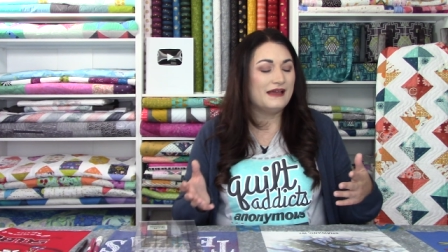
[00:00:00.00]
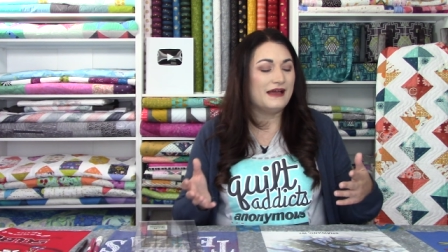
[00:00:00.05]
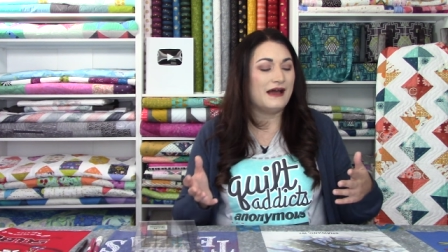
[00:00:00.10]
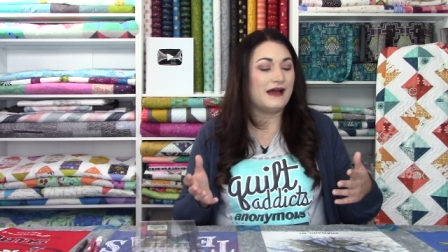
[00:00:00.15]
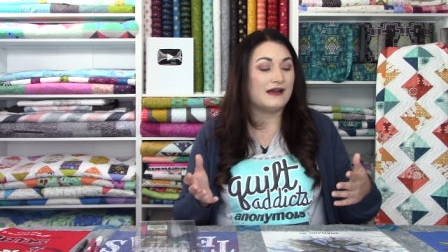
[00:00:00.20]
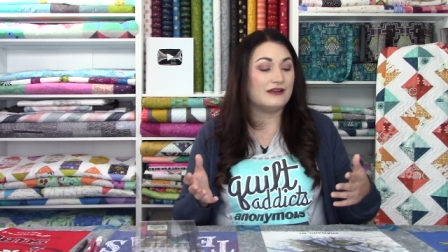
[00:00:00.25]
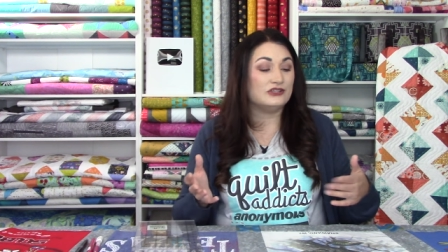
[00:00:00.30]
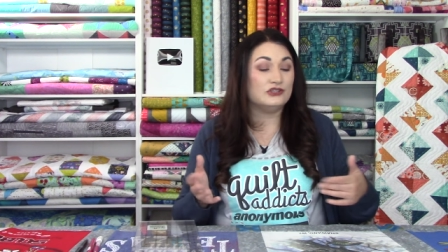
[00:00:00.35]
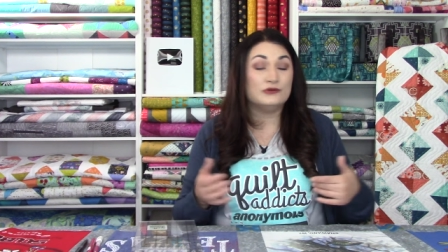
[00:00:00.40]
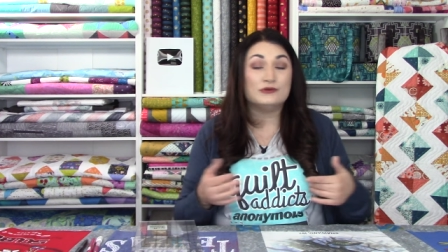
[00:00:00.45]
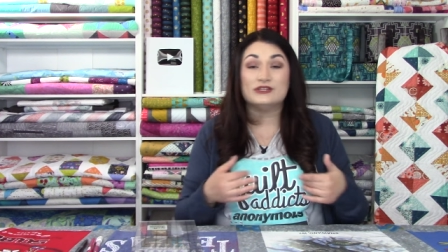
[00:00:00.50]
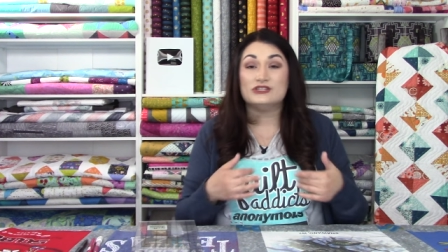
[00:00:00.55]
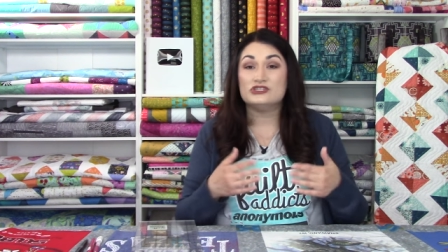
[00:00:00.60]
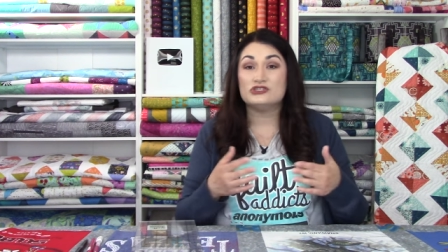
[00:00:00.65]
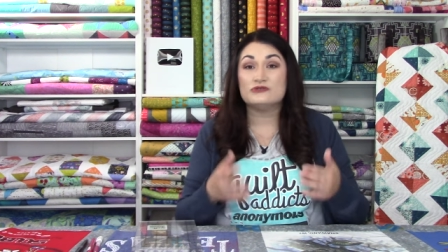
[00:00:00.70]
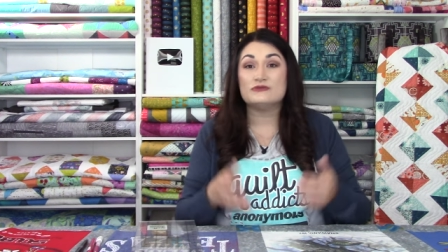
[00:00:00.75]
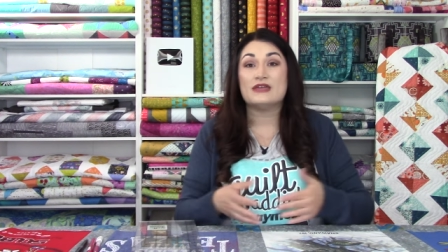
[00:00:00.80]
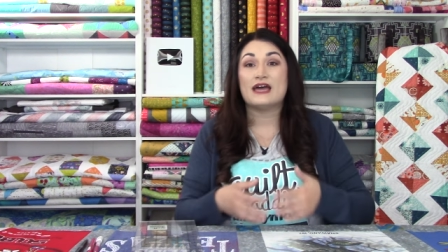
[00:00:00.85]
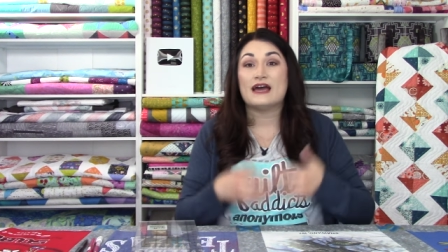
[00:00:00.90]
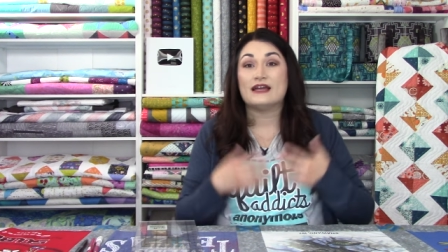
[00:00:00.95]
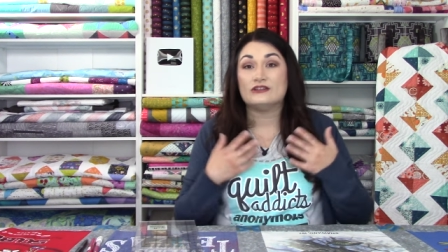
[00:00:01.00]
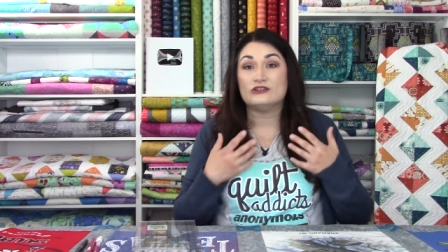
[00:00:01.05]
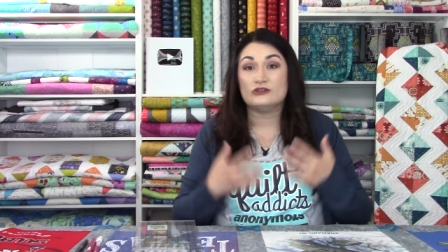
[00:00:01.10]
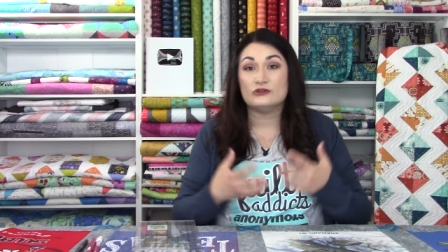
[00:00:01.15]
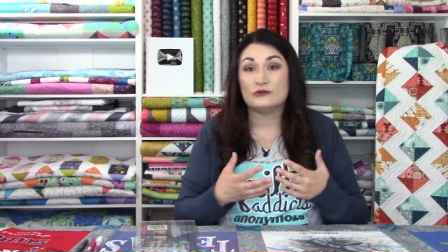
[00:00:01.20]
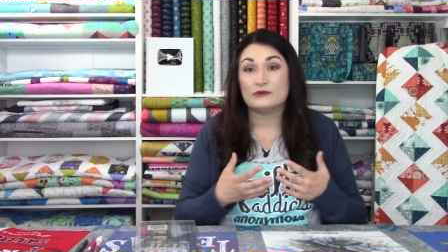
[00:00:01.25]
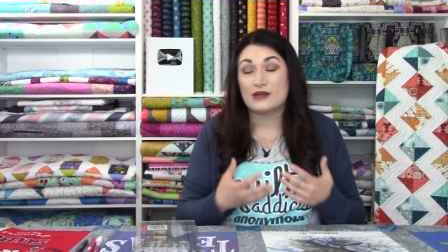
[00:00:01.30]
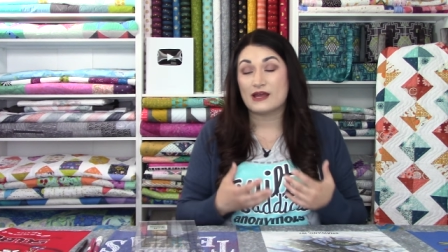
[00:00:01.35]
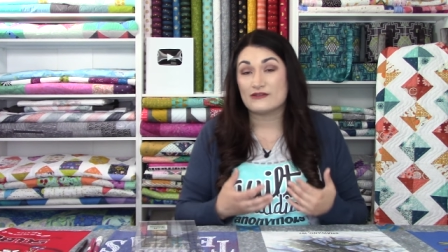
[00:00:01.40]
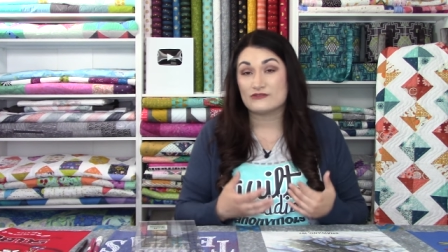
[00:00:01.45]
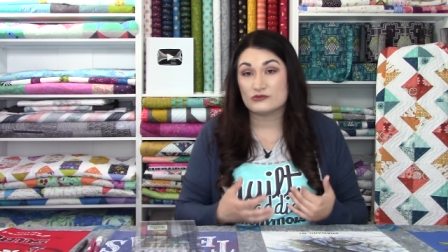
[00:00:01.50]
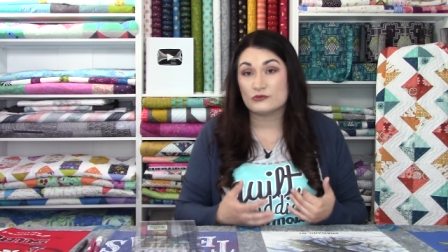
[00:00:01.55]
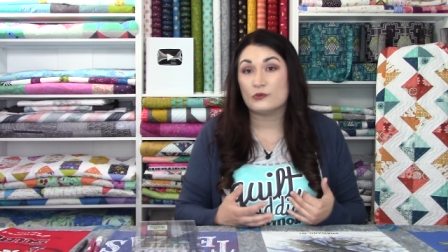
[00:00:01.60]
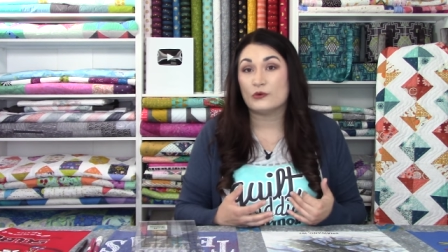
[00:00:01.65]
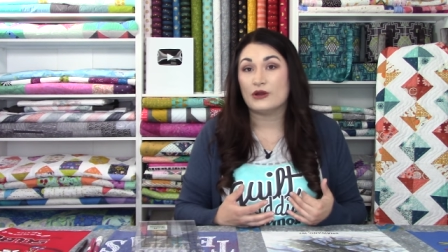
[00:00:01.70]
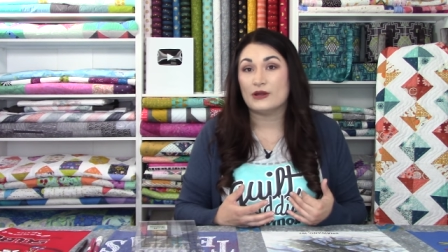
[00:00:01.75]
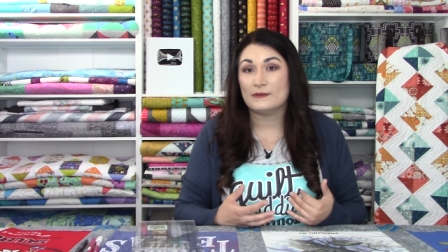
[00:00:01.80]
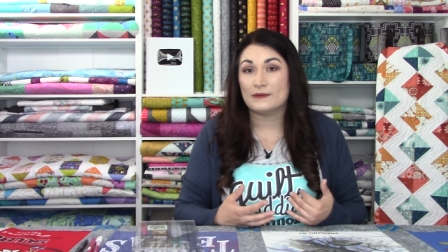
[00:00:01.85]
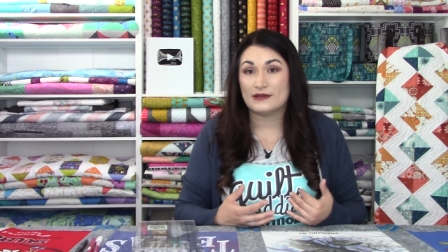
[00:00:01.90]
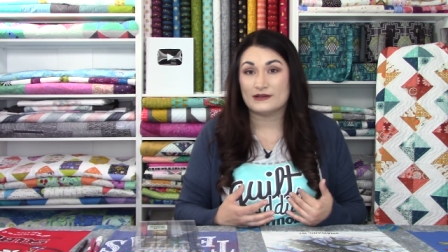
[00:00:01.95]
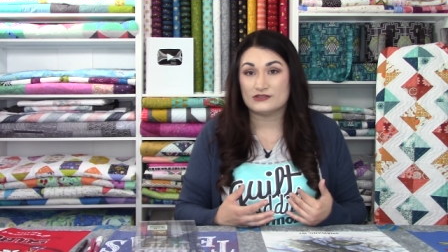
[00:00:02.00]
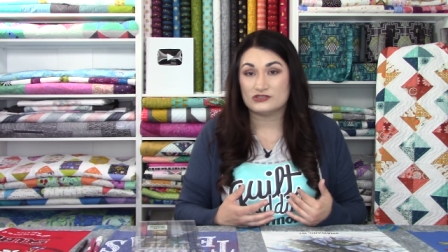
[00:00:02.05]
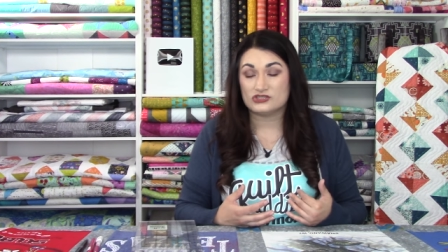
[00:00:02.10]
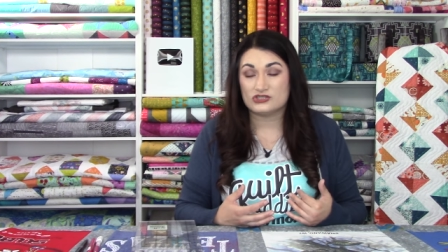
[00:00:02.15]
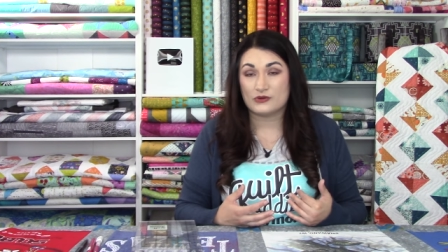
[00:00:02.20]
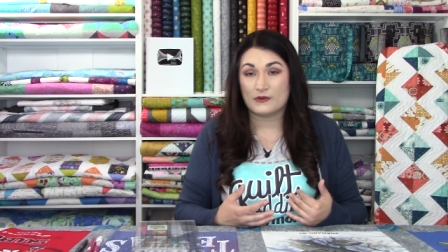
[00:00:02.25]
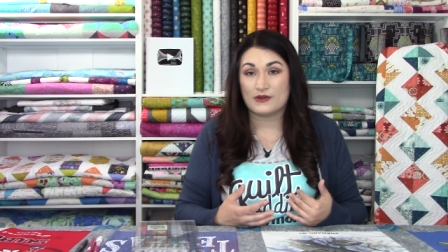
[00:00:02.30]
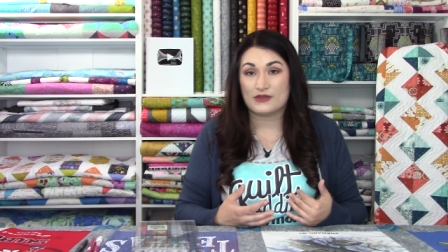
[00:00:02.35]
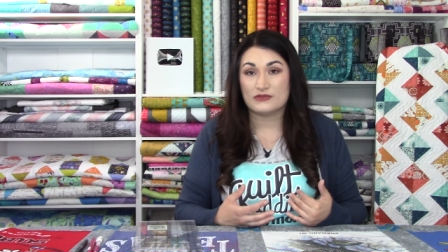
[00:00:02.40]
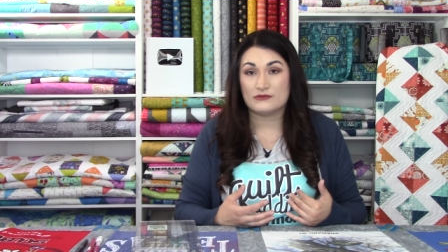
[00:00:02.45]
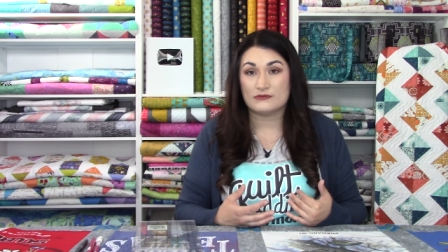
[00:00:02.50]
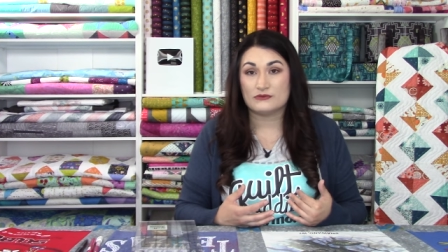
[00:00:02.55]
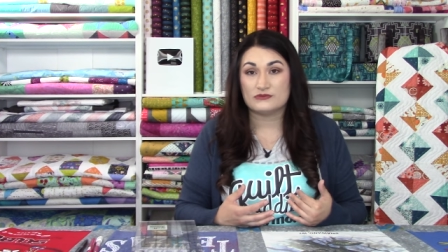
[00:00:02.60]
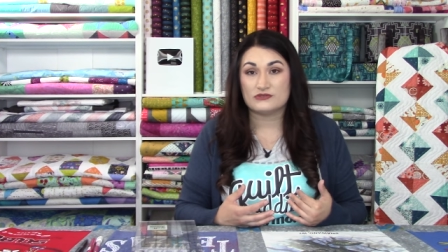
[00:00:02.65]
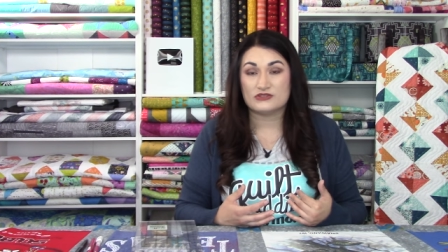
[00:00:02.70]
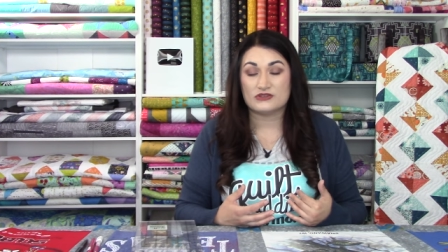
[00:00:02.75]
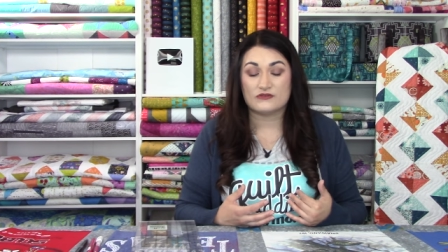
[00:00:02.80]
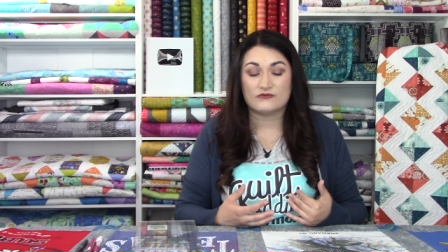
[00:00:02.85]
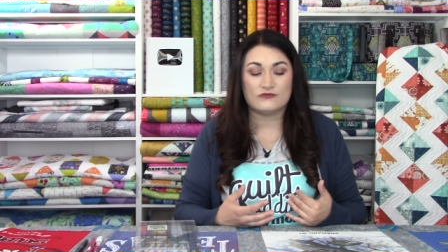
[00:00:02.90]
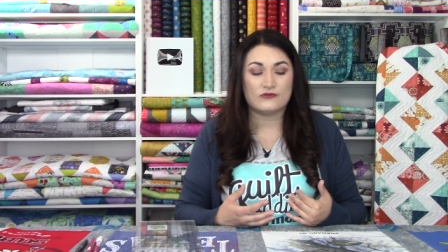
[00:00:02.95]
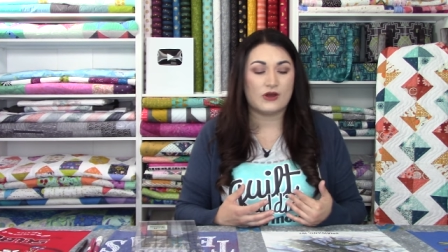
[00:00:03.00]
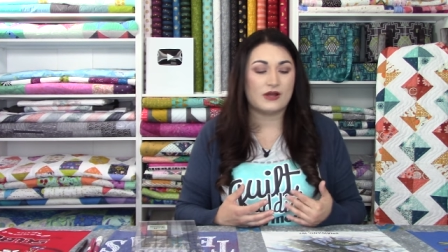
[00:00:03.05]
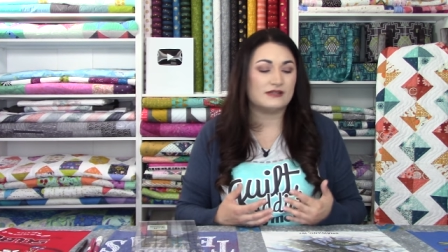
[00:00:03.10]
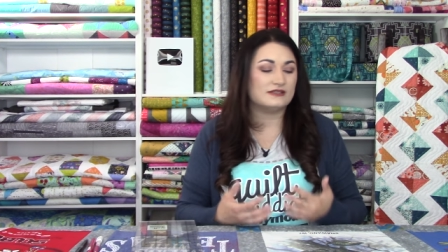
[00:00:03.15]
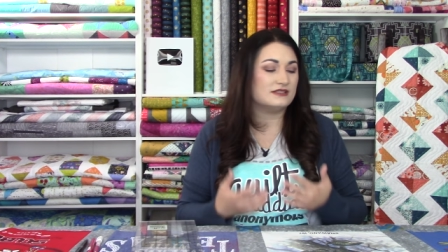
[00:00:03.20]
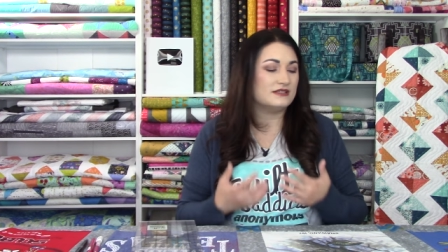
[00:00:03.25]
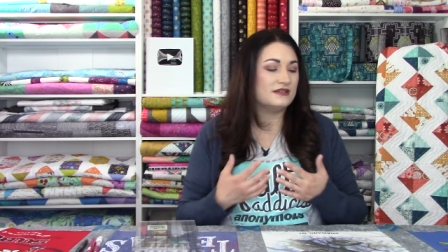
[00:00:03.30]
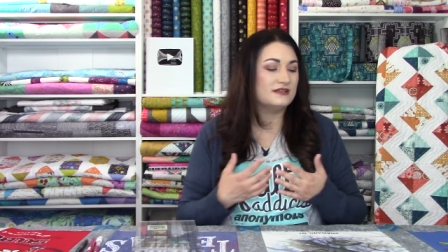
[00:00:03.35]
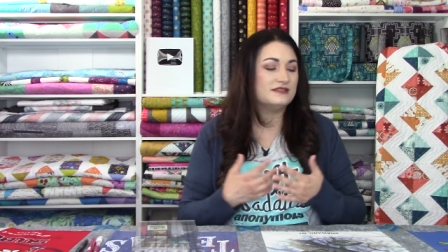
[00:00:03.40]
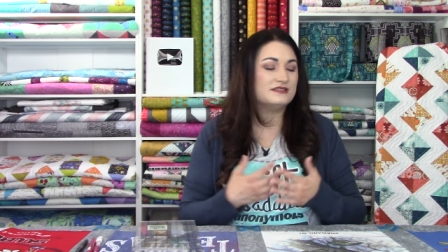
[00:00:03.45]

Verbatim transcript: uh, you can do that and you don't have to worry about it showing through to the front.